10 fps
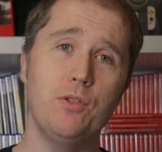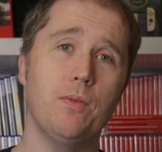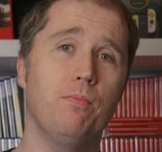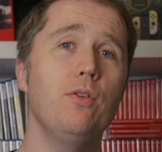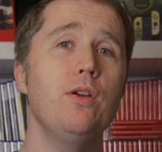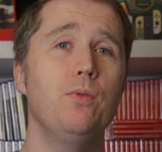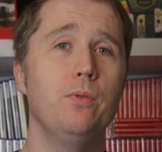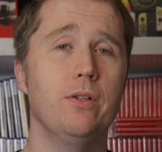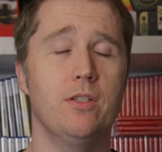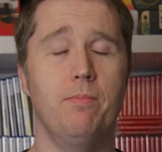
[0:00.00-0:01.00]
it was a pretty
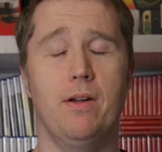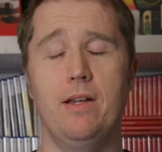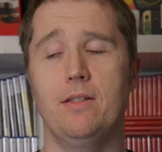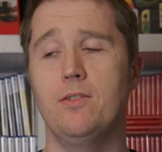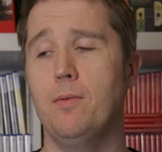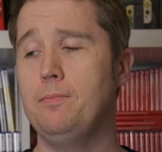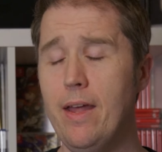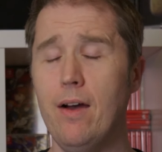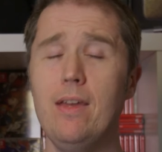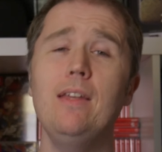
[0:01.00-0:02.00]
cool experience.
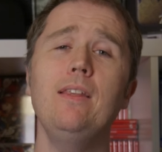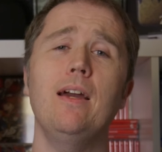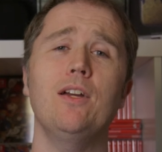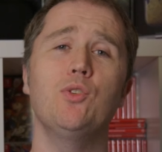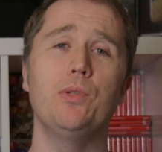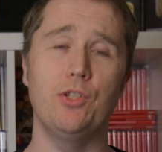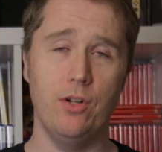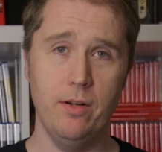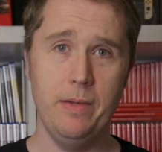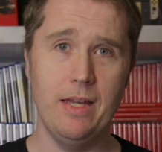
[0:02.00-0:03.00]
Now in the actual
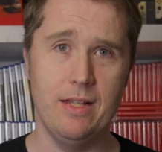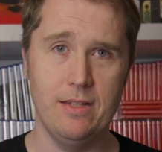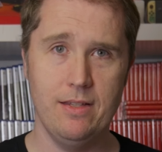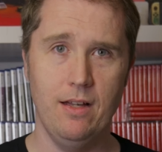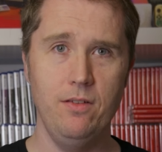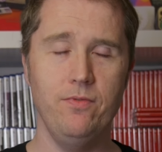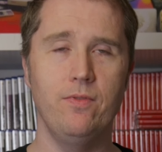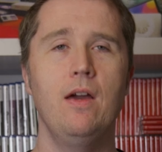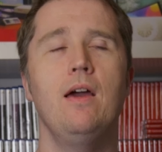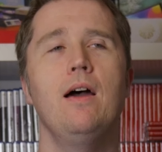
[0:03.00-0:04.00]
tournament itself,
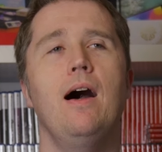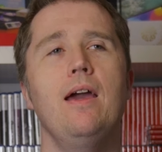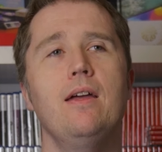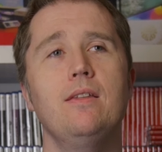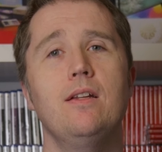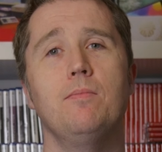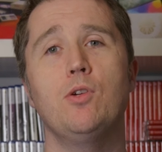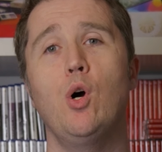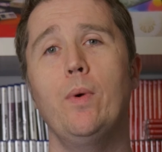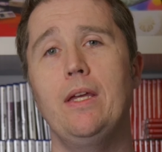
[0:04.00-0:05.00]
I ended up
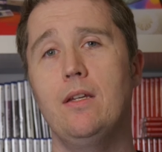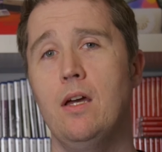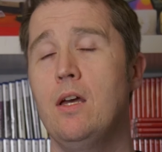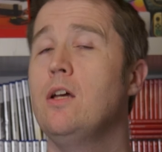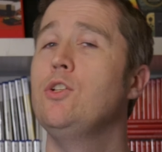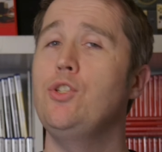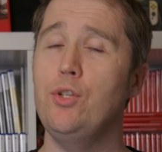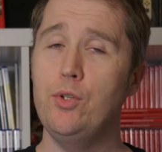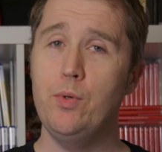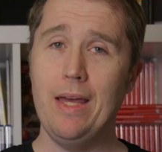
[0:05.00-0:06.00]
going
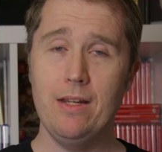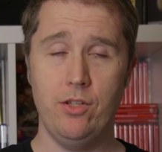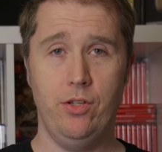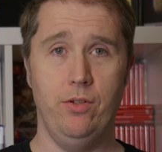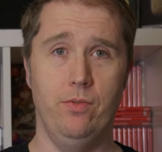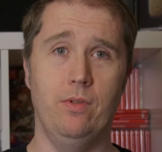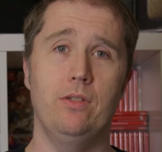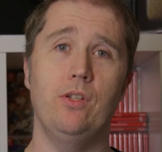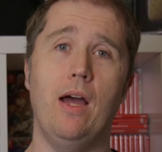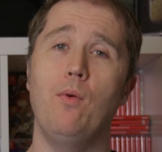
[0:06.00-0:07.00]
2-2.
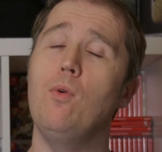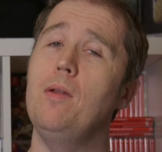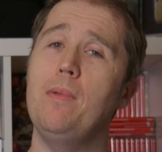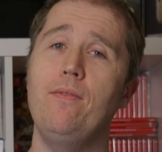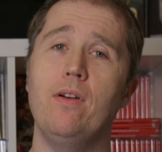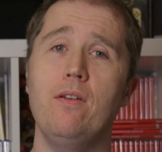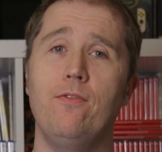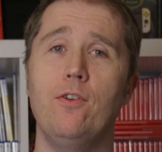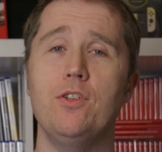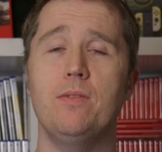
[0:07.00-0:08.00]
So I won my very
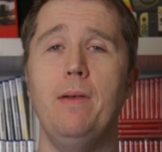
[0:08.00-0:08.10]
first